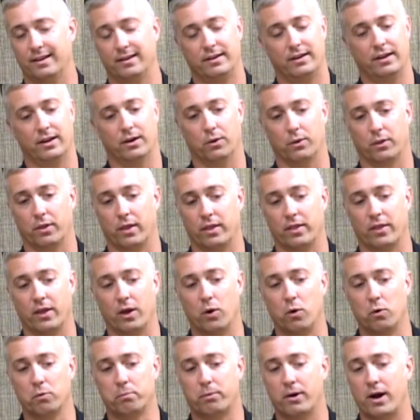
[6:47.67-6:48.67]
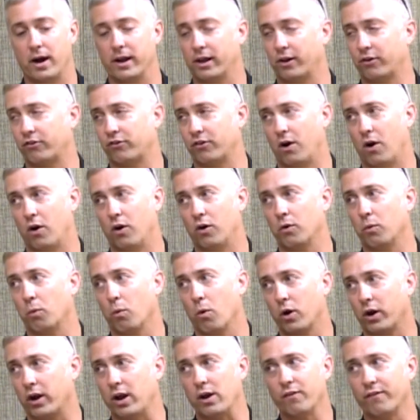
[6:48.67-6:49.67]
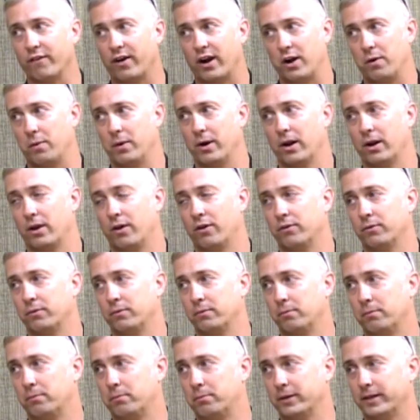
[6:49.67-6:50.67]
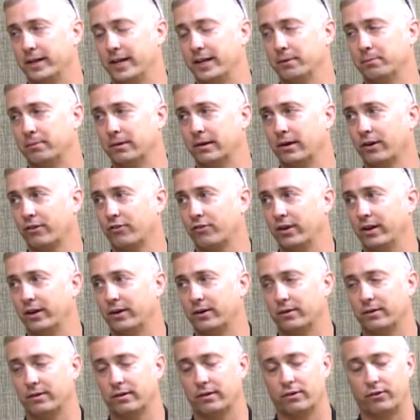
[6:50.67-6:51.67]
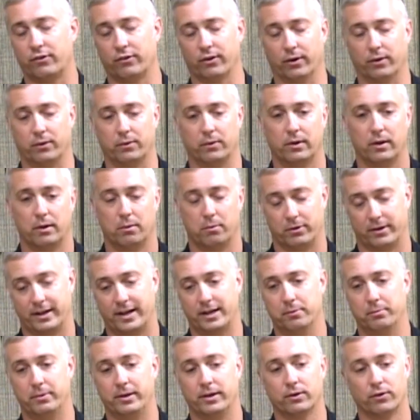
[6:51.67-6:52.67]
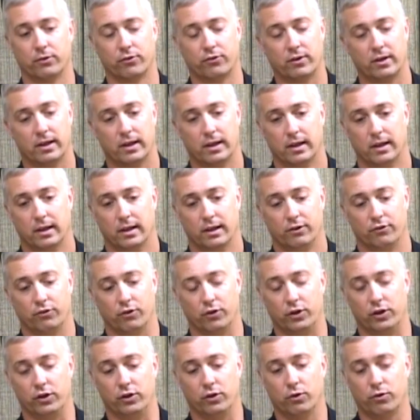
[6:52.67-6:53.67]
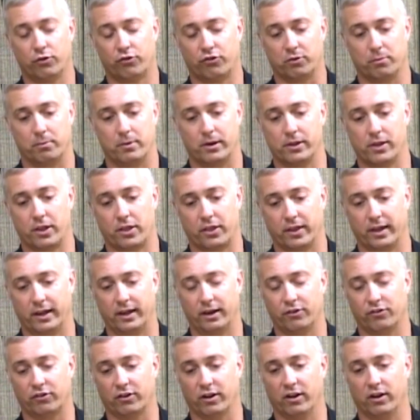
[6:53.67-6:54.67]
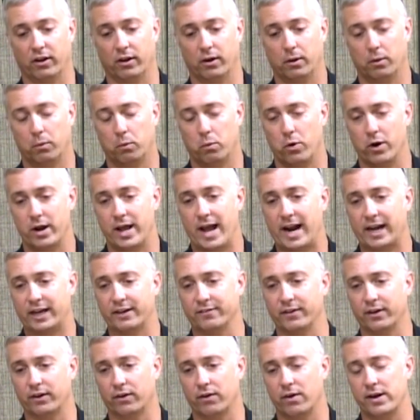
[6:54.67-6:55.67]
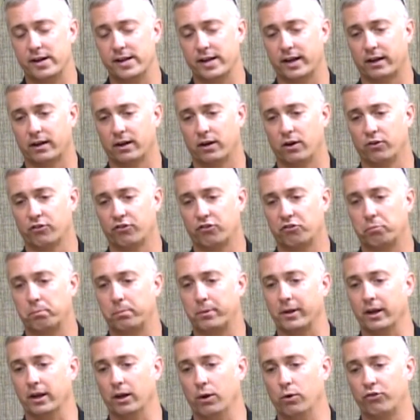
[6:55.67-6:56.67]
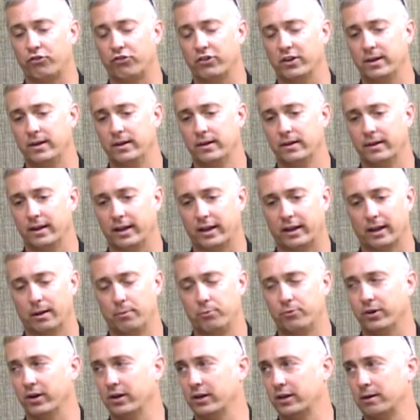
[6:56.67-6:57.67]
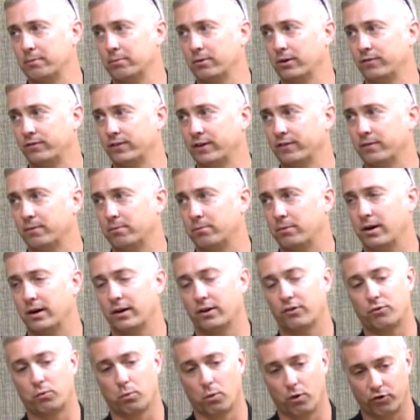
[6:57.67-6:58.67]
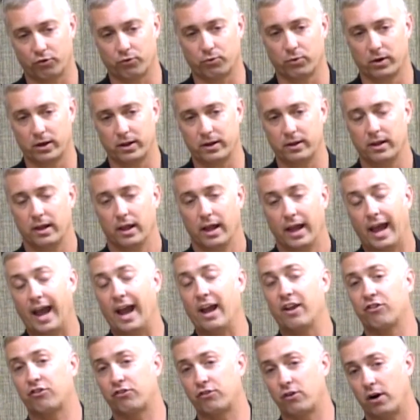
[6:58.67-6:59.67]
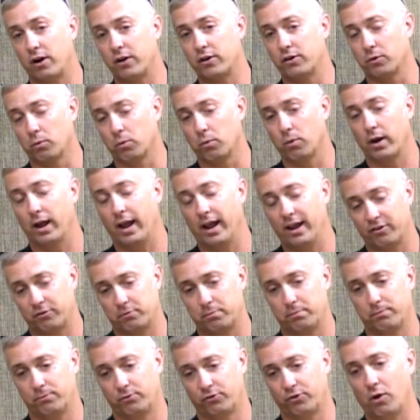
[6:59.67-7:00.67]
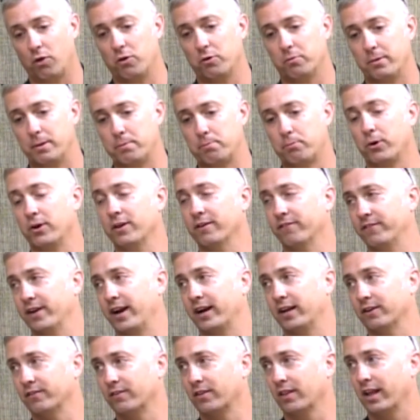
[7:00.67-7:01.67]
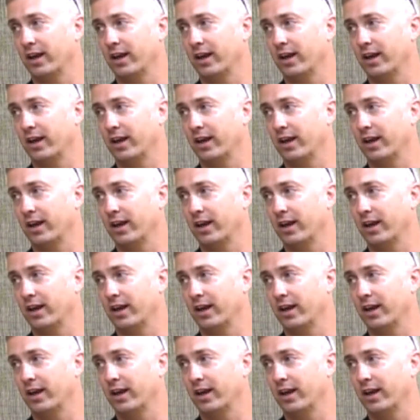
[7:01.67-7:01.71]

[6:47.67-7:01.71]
you know, the old products aren't working very well on potato bugs now, yeah. so potato beetles. So you can use some other things. Uh, one active ingredient called spinosad that comes in a number of different products works really has started to has shown to be pretty effective the